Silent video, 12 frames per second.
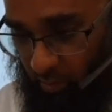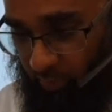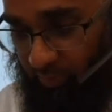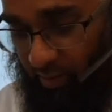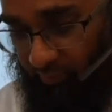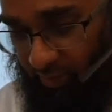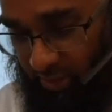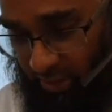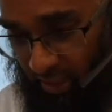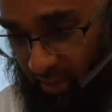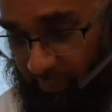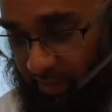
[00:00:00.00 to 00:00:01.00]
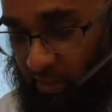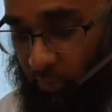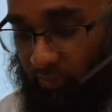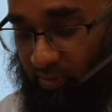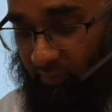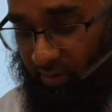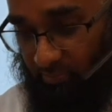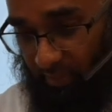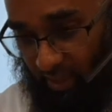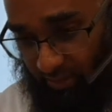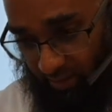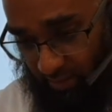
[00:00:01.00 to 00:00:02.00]
We've covered jamid, we've covered
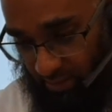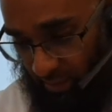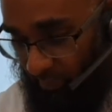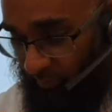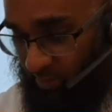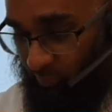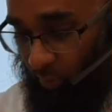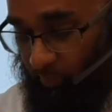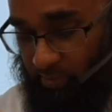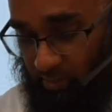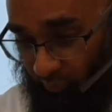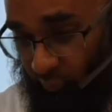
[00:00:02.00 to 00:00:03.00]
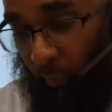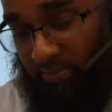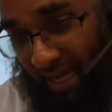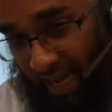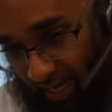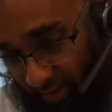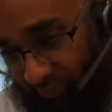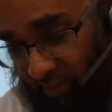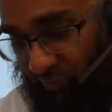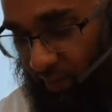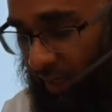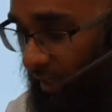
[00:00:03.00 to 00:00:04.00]
madi in some of its forms, the forms that have
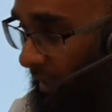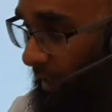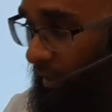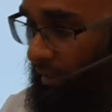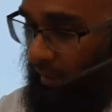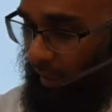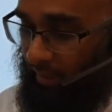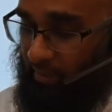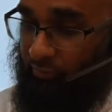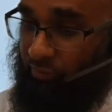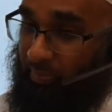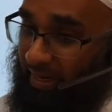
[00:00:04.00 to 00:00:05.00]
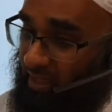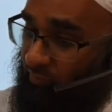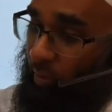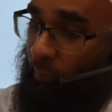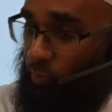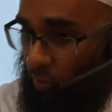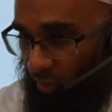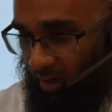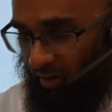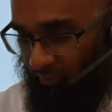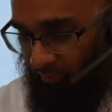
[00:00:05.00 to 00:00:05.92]
the fa, and the remaining forms will not have